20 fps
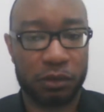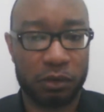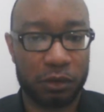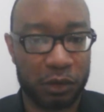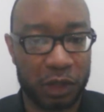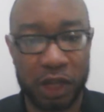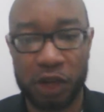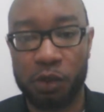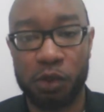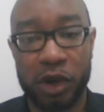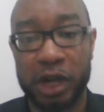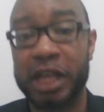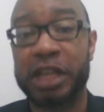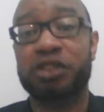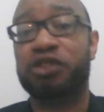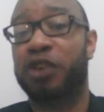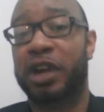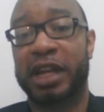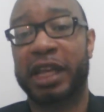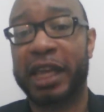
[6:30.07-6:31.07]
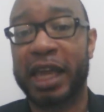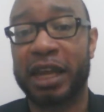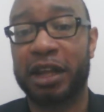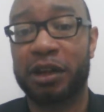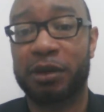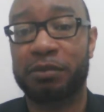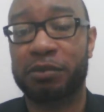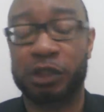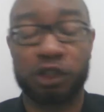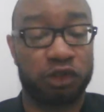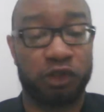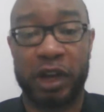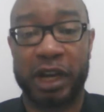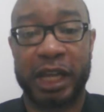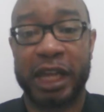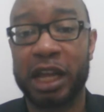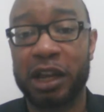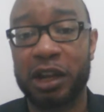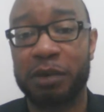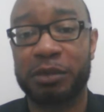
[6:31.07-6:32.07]
Leader One is trying to get him. He's trying
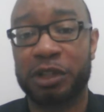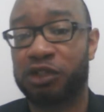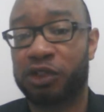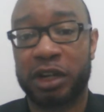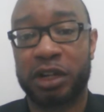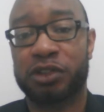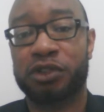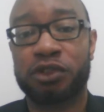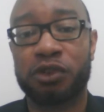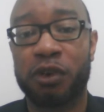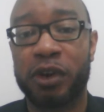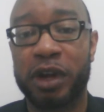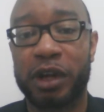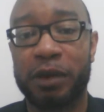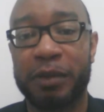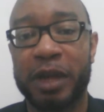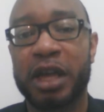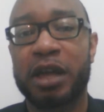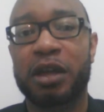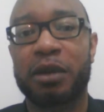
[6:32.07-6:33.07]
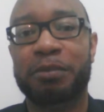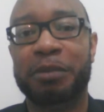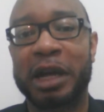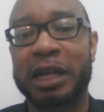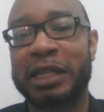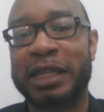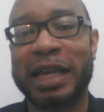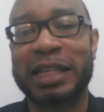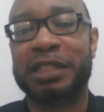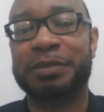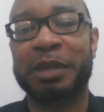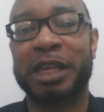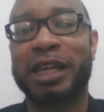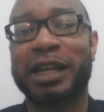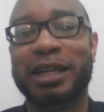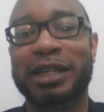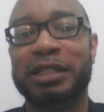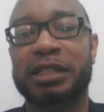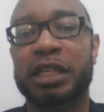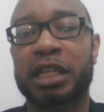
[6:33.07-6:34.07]
to kill him. He's trying to destroy him. But that's
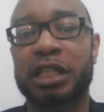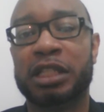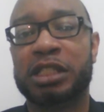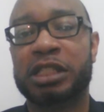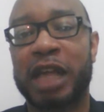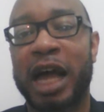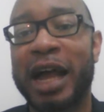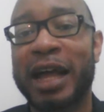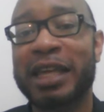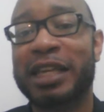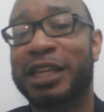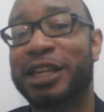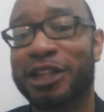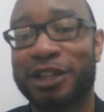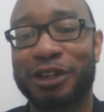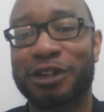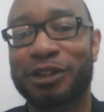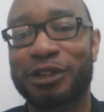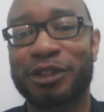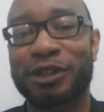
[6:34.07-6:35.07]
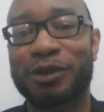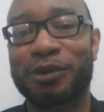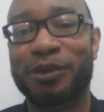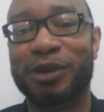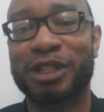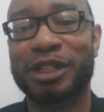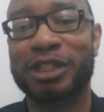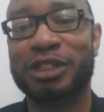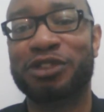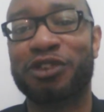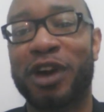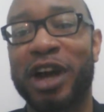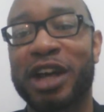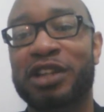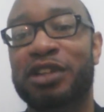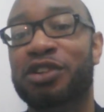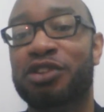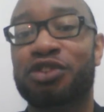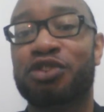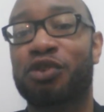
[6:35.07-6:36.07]
because Psykill was trying
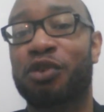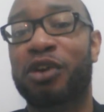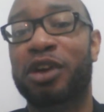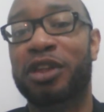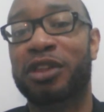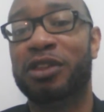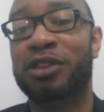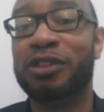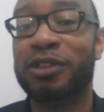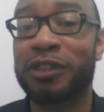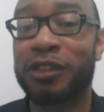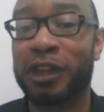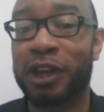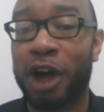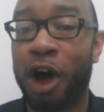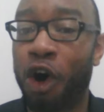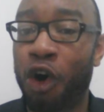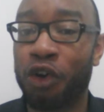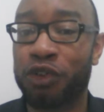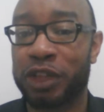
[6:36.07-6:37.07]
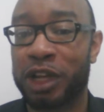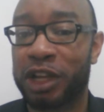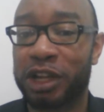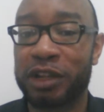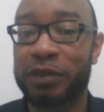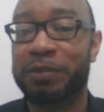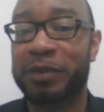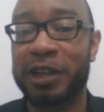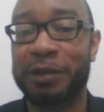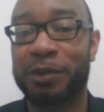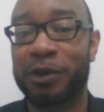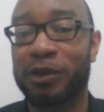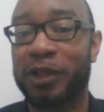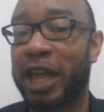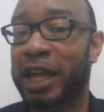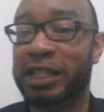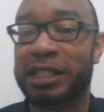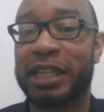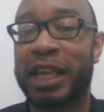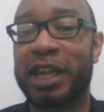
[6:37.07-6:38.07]
to destroy all the good people
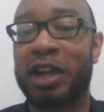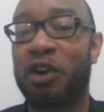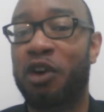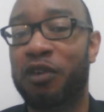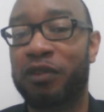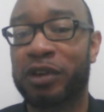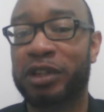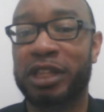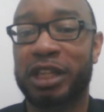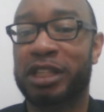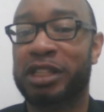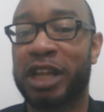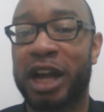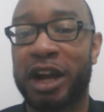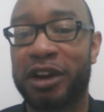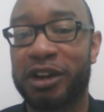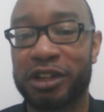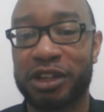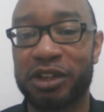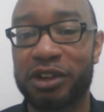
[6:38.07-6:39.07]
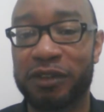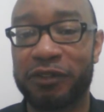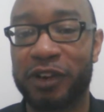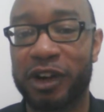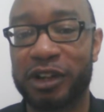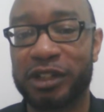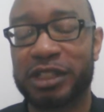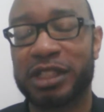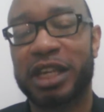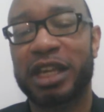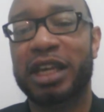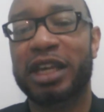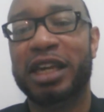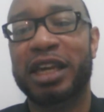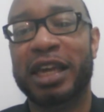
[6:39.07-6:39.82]
and take over the entire universe.